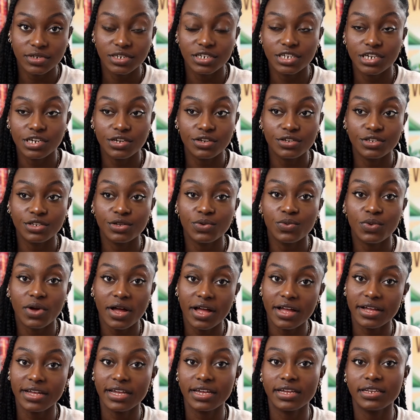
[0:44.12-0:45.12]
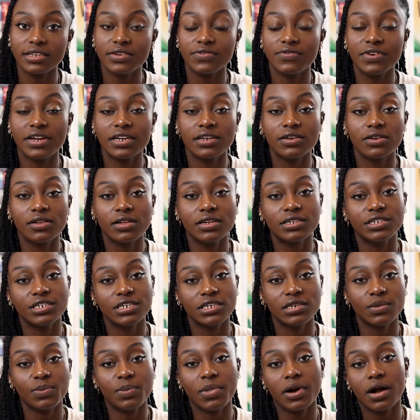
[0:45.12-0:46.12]
She used to work in the
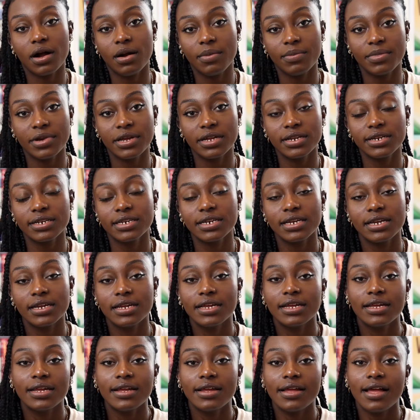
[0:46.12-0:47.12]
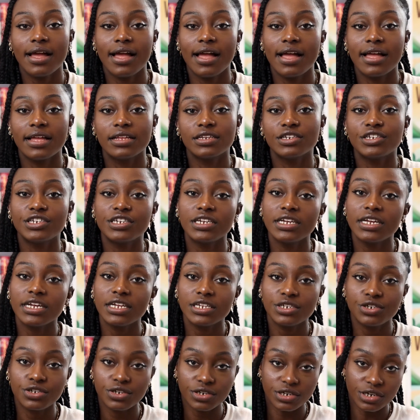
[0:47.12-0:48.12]
radiology department and she
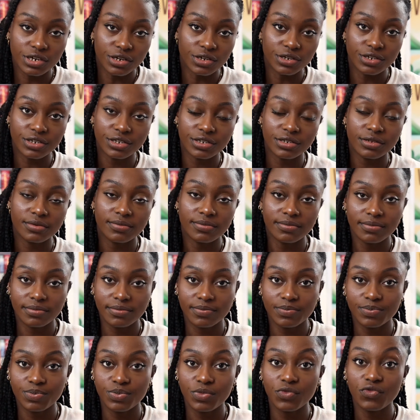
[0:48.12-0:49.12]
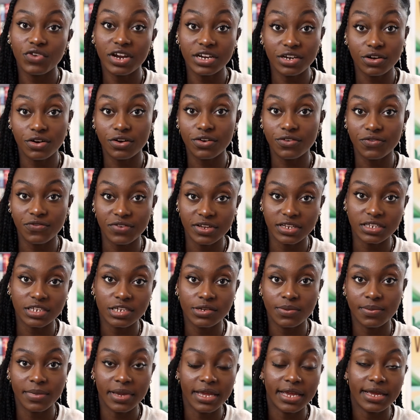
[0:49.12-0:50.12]
introduced radiography
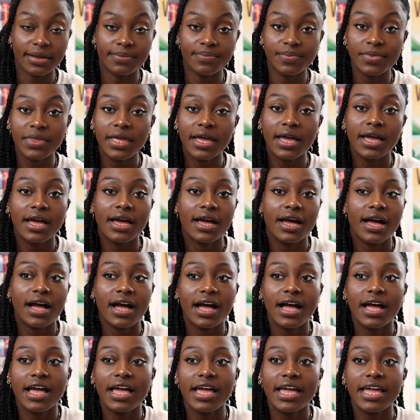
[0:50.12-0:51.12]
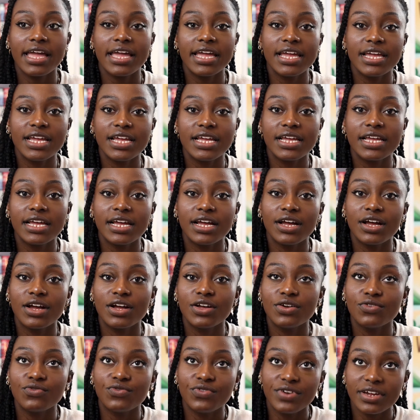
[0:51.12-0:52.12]
to me. I
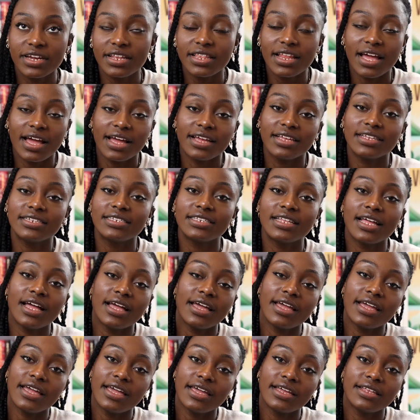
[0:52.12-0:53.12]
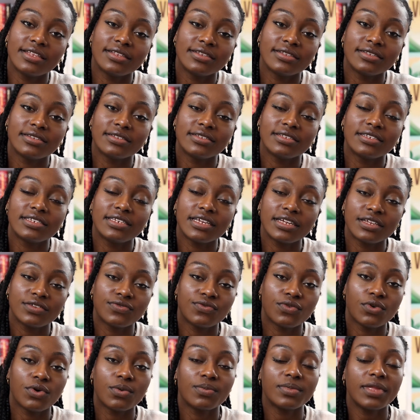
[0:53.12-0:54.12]
realised that in
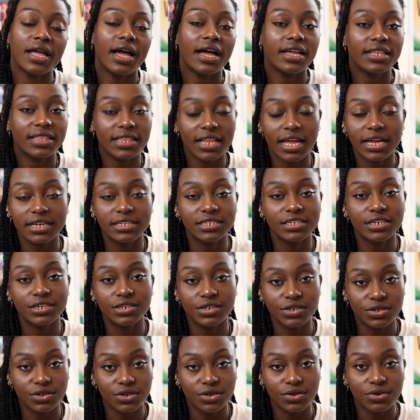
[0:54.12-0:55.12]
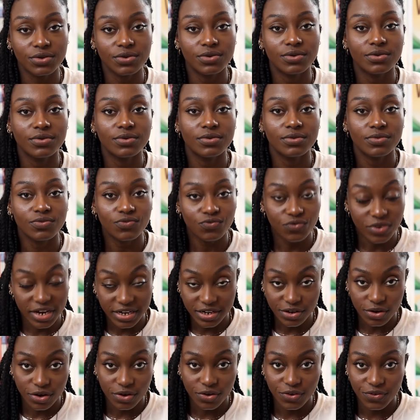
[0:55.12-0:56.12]
sixth form that I'd like to do
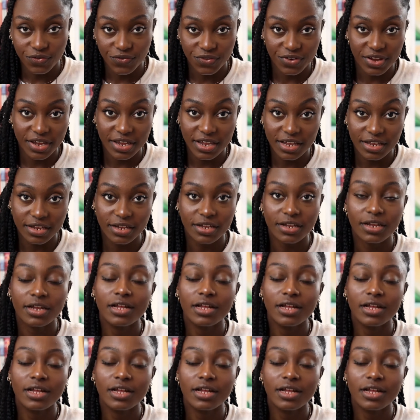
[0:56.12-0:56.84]
radiography